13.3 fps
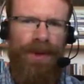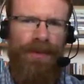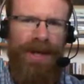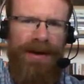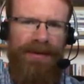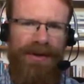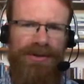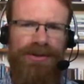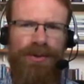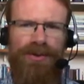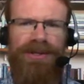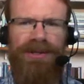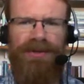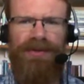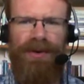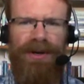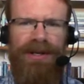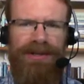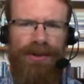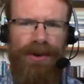We have other sources
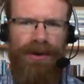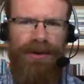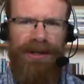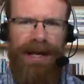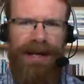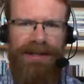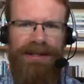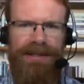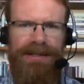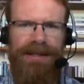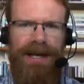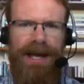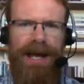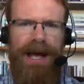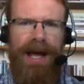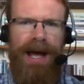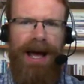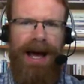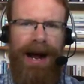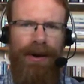for historical analysis.
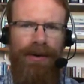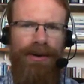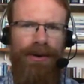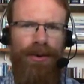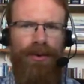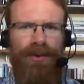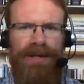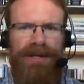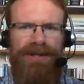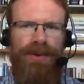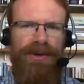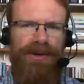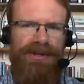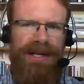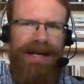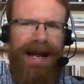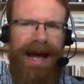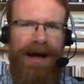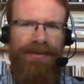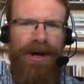Our goal is to
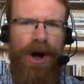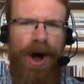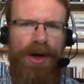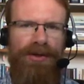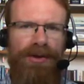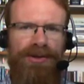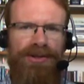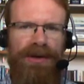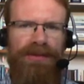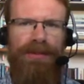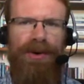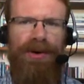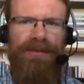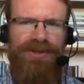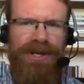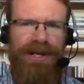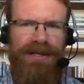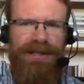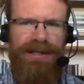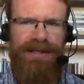understand how the authors of the book of
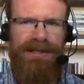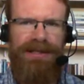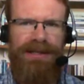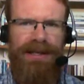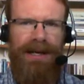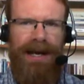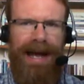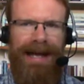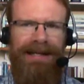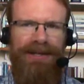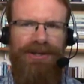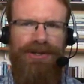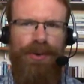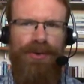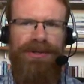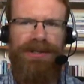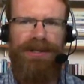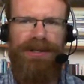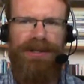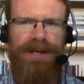Genesis uh, and its
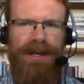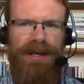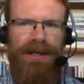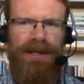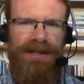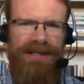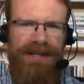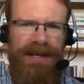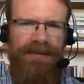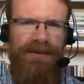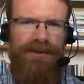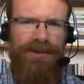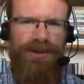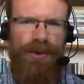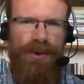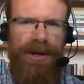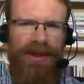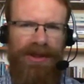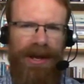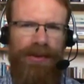sources conceived of the
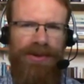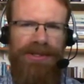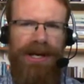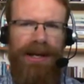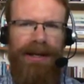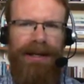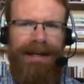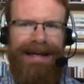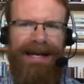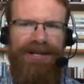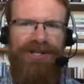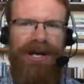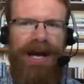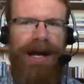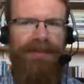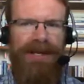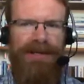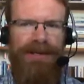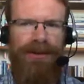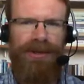story they were telling each time
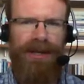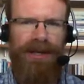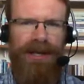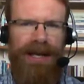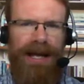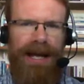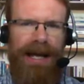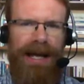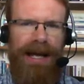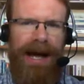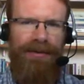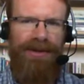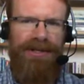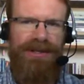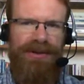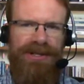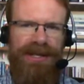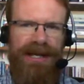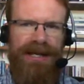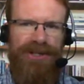they told it, and how these
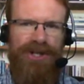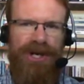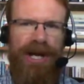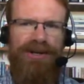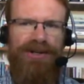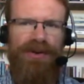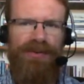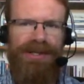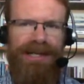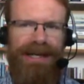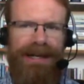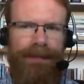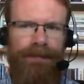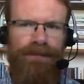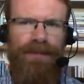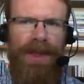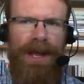understandings changed over time.